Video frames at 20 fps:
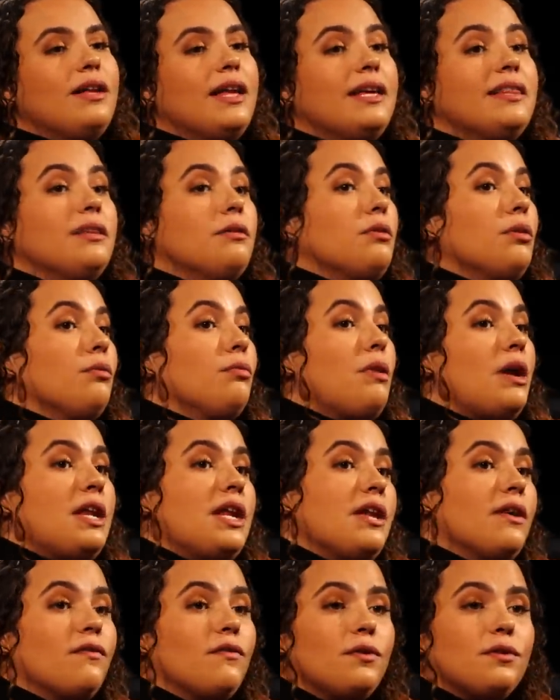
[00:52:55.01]
like they were
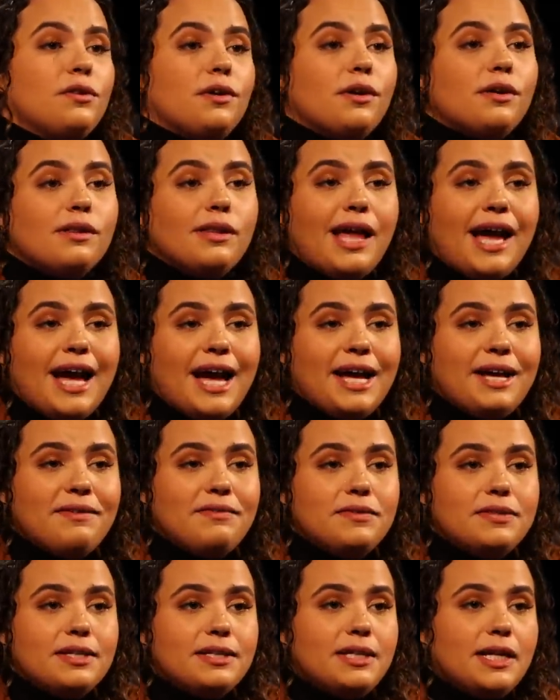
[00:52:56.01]
running for their
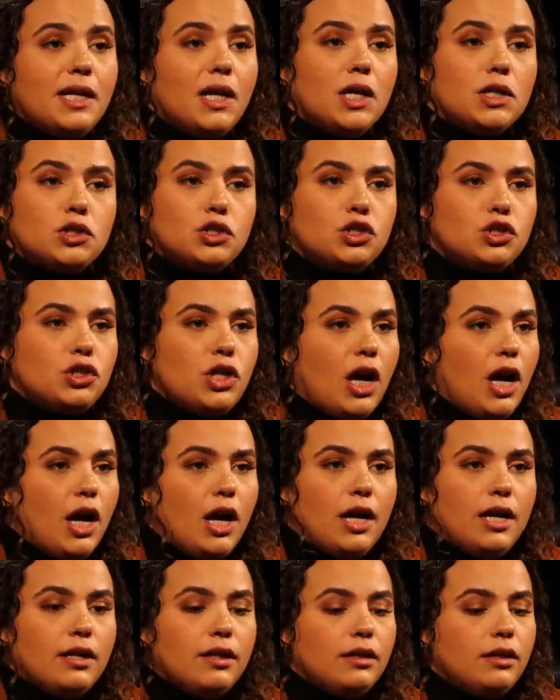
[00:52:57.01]
lives, and they got shot.